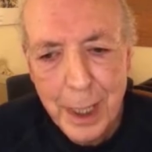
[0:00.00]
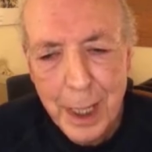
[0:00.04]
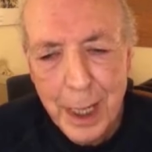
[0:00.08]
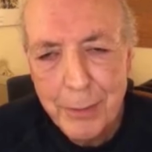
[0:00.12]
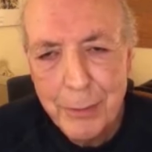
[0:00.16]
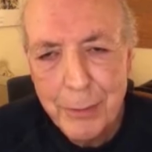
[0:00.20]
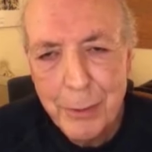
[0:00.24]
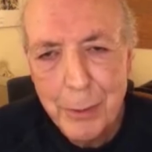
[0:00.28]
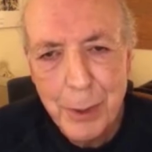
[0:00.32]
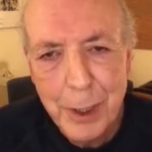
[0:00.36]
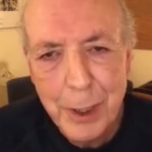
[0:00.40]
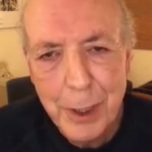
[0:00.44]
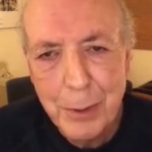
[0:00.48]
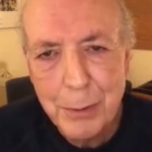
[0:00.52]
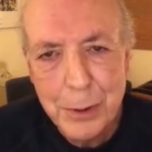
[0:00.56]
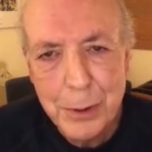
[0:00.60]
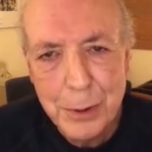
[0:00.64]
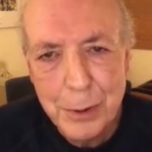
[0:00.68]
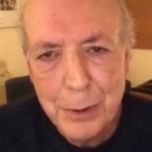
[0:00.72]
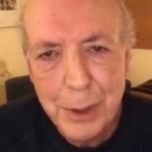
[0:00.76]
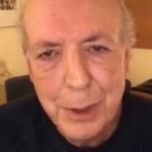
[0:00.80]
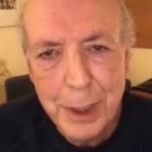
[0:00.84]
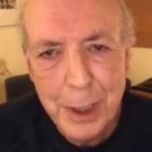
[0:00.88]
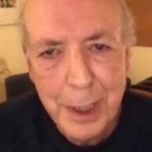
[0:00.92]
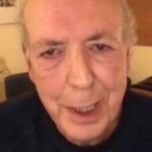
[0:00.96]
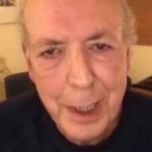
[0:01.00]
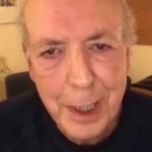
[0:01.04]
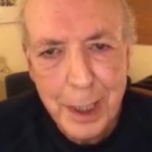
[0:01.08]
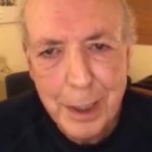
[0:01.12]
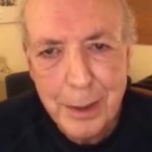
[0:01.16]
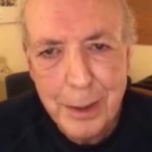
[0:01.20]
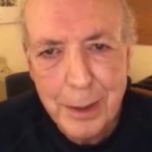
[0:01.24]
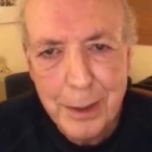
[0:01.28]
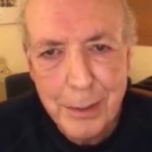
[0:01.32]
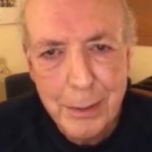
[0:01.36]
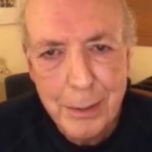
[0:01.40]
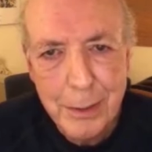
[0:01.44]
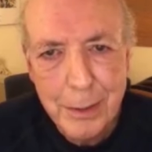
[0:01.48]
everybody was looking at
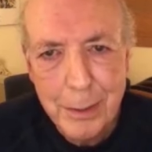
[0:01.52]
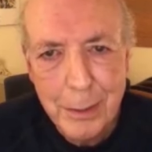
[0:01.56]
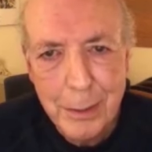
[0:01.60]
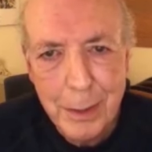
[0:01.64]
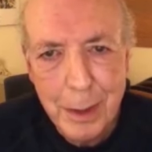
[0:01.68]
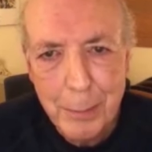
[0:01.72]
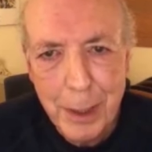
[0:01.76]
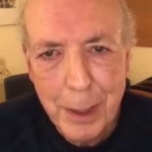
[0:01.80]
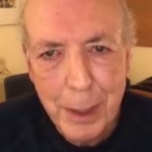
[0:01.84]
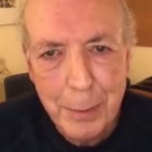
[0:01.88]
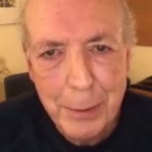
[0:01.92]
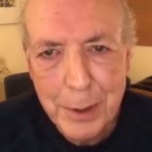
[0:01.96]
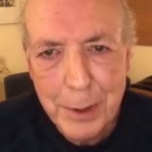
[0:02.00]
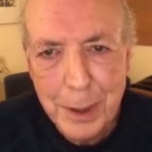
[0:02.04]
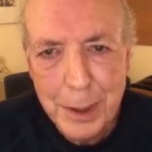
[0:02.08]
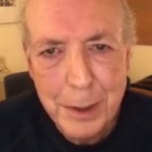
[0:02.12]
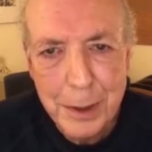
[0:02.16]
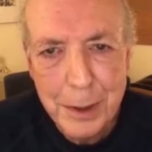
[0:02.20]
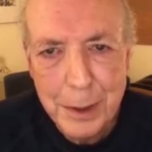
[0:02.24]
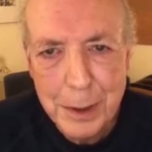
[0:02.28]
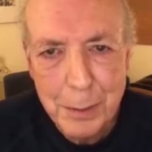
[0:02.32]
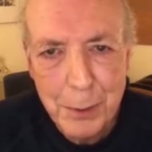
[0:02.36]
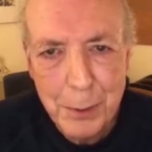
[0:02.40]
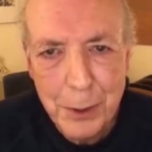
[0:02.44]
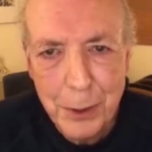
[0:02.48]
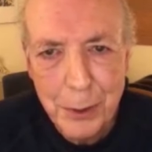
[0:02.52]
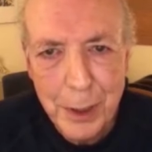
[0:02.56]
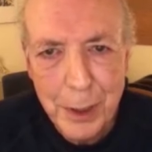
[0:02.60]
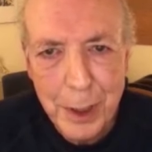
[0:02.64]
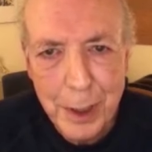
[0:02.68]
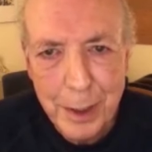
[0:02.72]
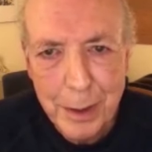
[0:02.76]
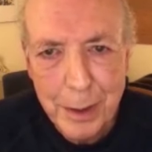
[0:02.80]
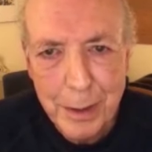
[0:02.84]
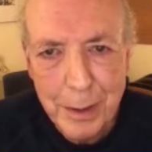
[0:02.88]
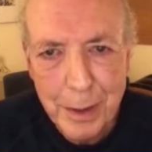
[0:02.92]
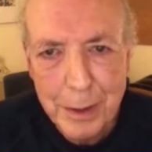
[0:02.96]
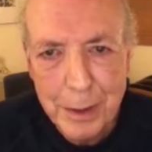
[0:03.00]
the population
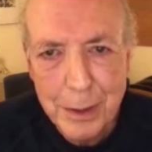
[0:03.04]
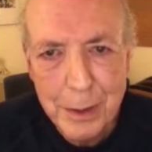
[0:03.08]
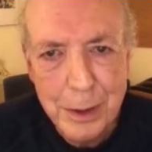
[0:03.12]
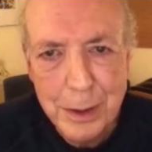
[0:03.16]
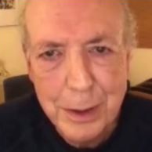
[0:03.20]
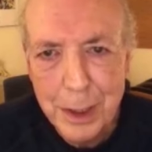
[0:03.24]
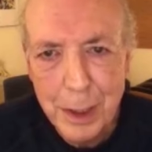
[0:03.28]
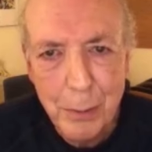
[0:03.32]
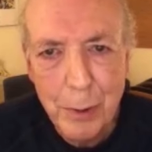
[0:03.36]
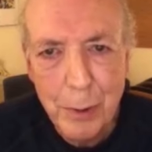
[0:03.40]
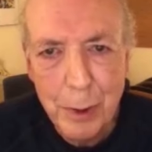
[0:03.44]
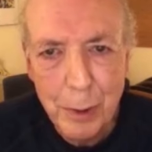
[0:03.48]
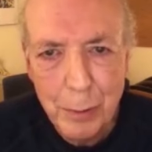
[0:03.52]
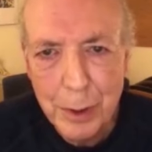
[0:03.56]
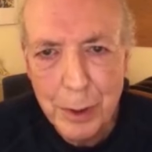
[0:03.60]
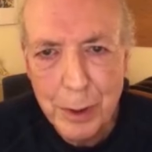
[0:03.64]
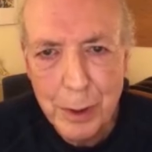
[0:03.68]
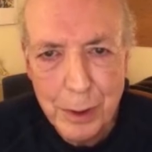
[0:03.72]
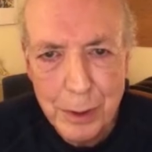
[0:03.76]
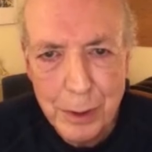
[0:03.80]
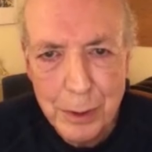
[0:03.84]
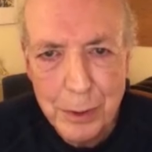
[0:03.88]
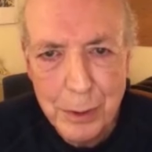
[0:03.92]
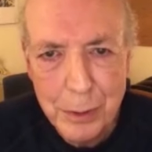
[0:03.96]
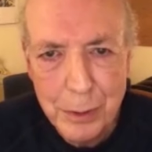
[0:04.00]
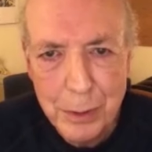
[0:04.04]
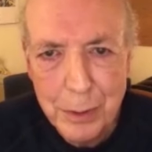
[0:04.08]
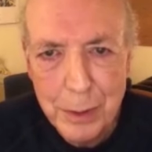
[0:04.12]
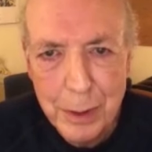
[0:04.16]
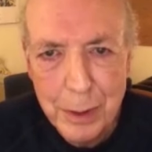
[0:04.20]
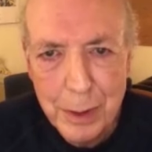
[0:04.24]
exploding and just saying, what are we going to do?